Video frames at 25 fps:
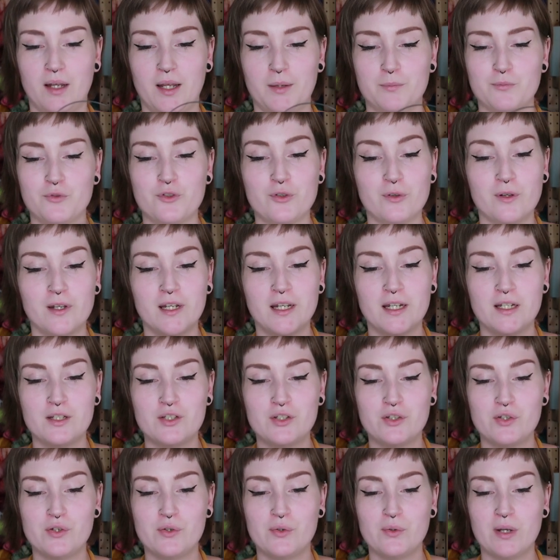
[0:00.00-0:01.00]
I'm
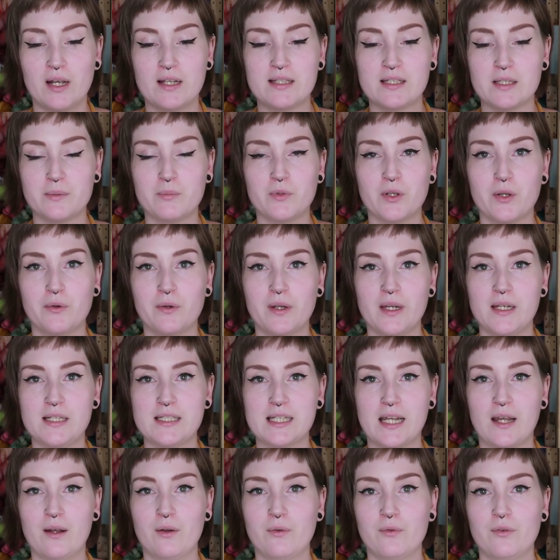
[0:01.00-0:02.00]
trying to, as I'm going
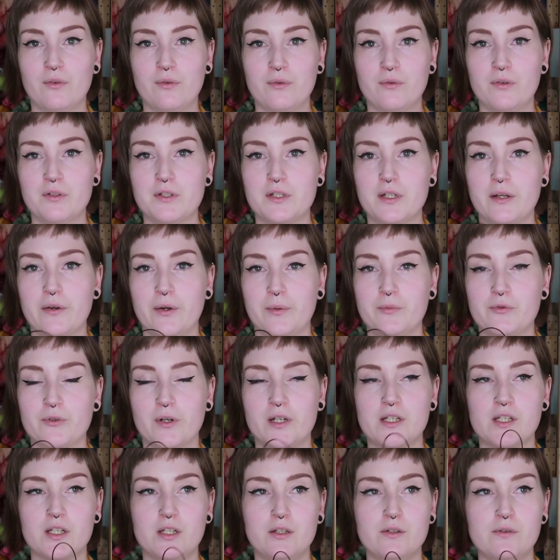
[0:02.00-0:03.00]
down through the tail, I'm
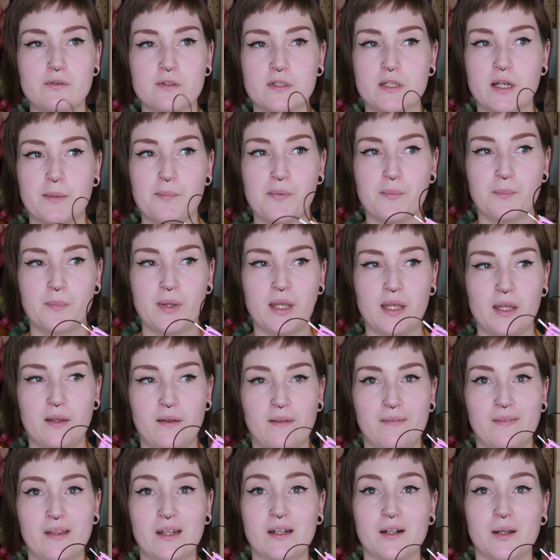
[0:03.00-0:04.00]
trying to loosen up a
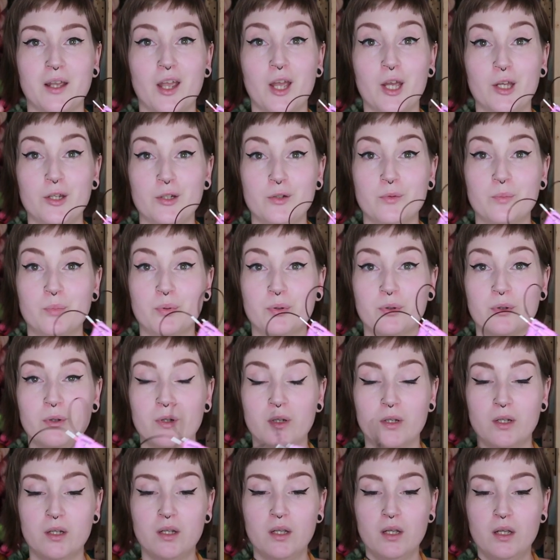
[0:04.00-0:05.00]
bit, and then I hope
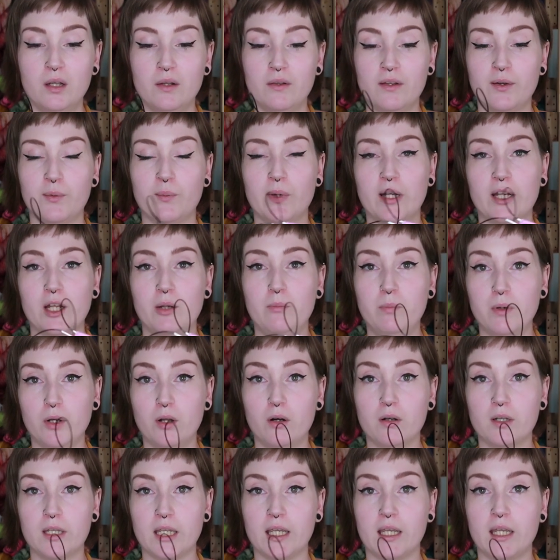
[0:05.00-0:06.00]
that when I
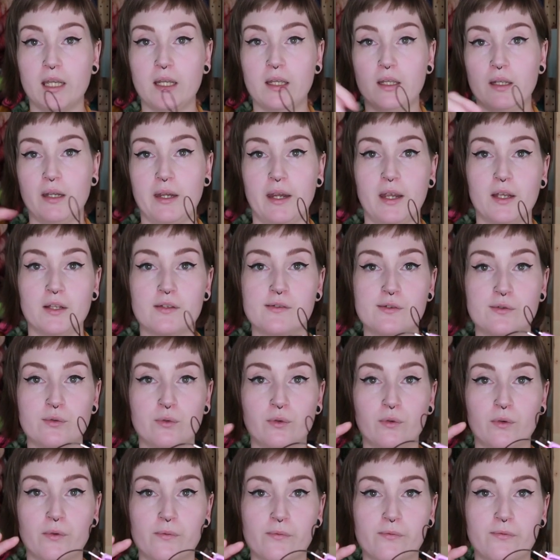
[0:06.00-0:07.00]
block it, it
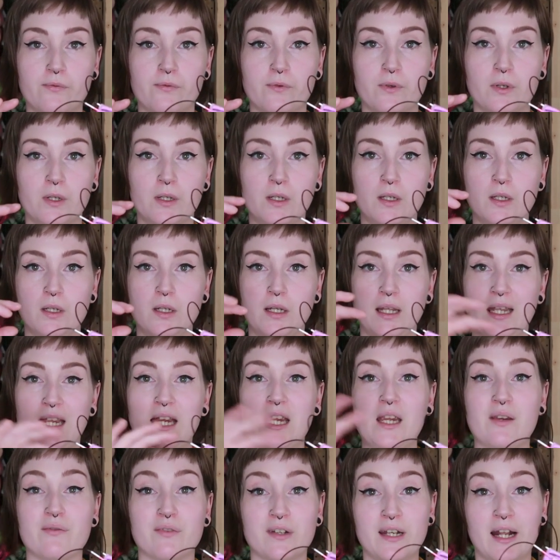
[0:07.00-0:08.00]
sort of
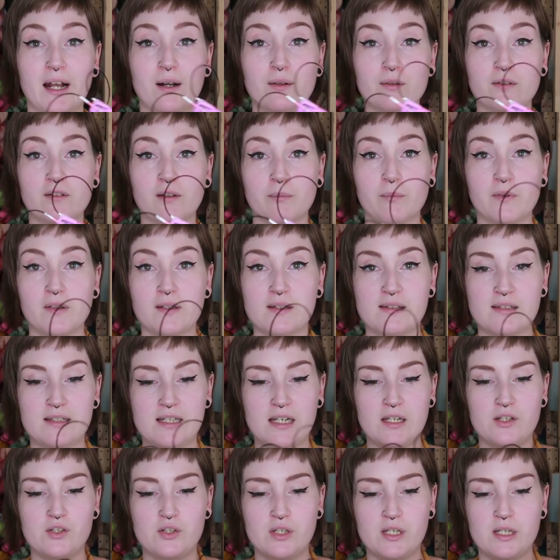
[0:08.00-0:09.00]
even out some of the
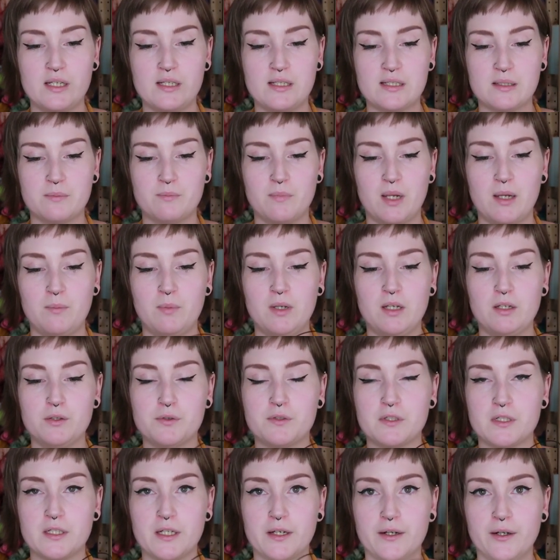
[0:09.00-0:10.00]
stitches and maybe
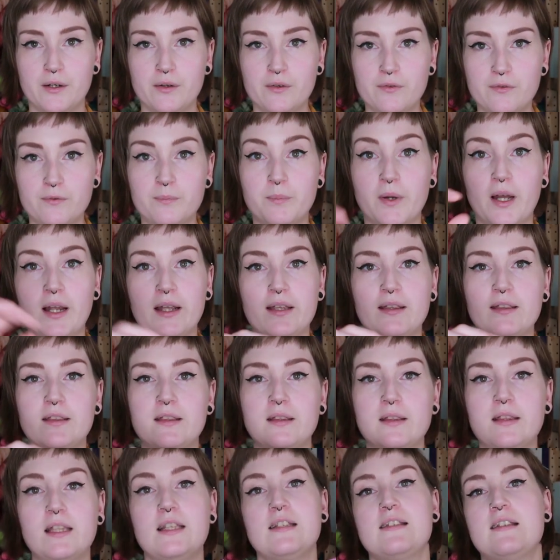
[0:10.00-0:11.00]
loosen it off. But
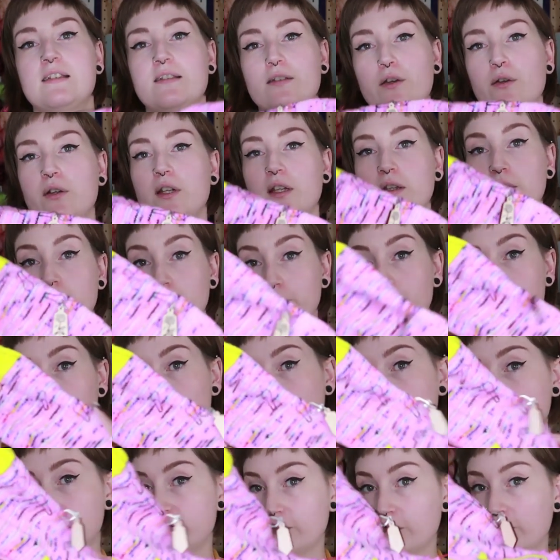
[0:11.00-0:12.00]
this is only the
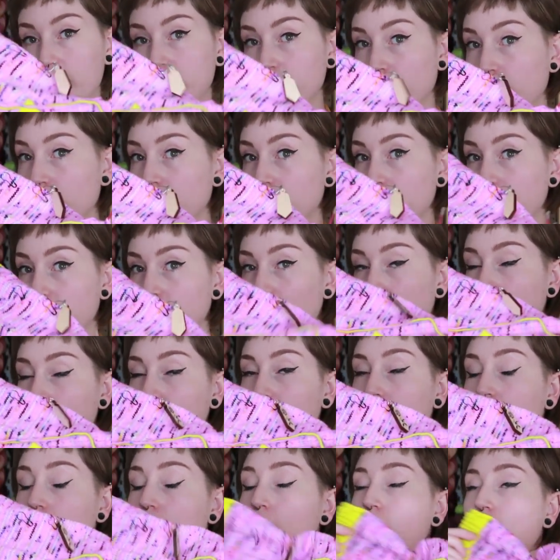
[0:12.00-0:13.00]
first sock
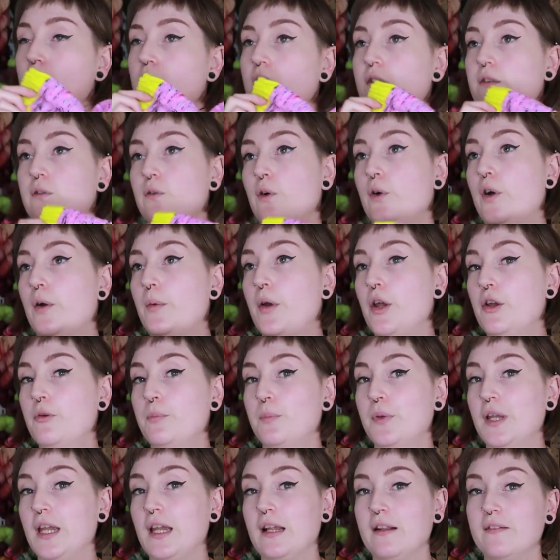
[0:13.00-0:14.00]
though, so I'm
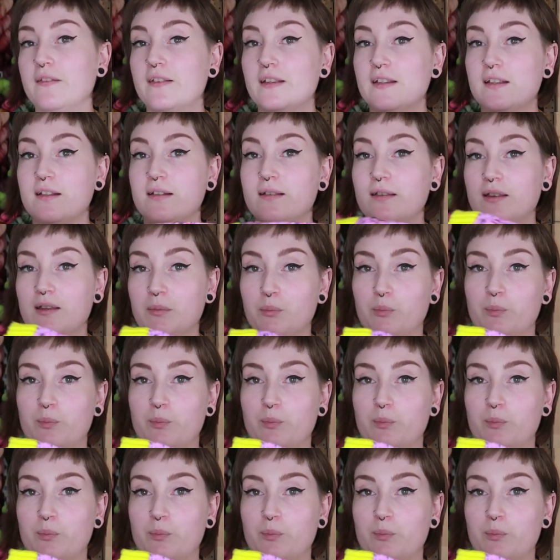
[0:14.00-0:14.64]
hoping the